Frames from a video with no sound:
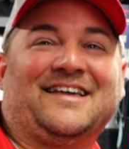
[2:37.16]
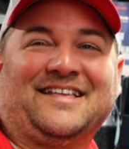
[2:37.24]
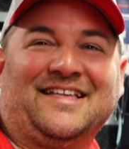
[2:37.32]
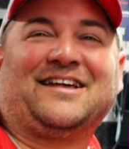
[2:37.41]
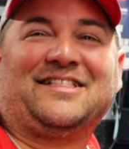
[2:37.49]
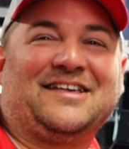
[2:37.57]
Yeah,
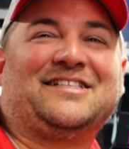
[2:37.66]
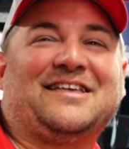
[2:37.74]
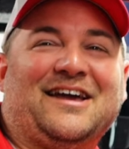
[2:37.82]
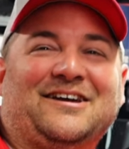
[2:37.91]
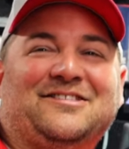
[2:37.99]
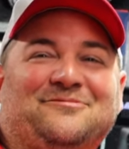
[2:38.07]
and then
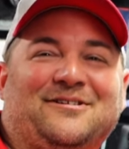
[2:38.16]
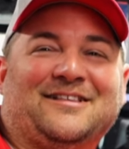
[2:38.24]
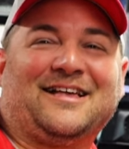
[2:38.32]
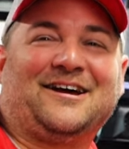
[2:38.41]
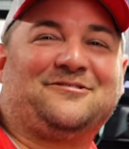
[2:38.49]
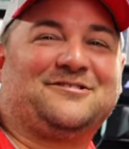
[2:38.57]
they the red
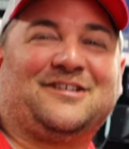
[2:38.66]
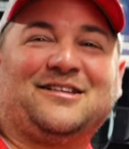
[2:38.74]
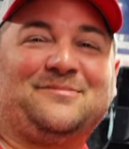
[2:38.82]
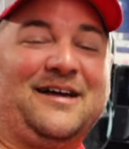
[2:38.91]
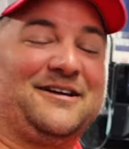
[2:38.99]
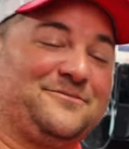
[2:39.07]
light or tell
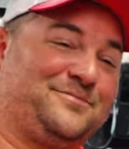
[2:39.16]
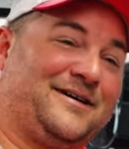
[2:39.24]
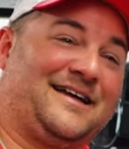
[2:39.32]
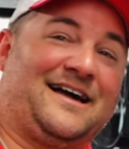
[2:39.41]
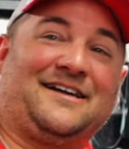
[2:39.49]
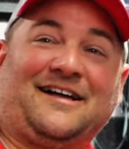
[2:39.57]
them like,
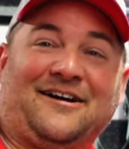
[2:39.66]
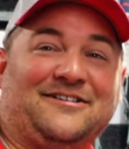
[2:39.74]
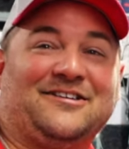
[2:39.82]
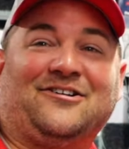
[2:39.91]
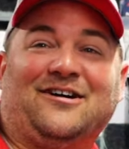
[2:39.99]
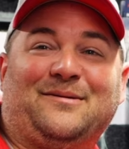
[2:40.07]
man, I, don't
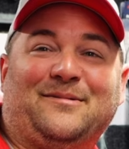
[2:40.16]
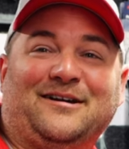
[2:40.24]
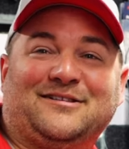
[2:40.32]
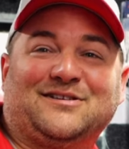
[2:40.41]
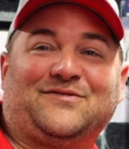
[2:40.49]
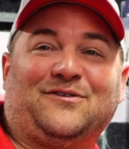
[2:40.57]
even know how I
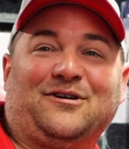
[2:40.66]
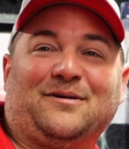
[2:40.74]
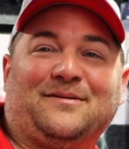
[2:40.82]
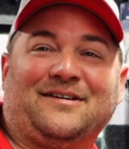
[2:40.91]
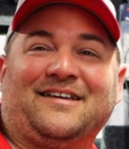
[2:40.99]
made this far.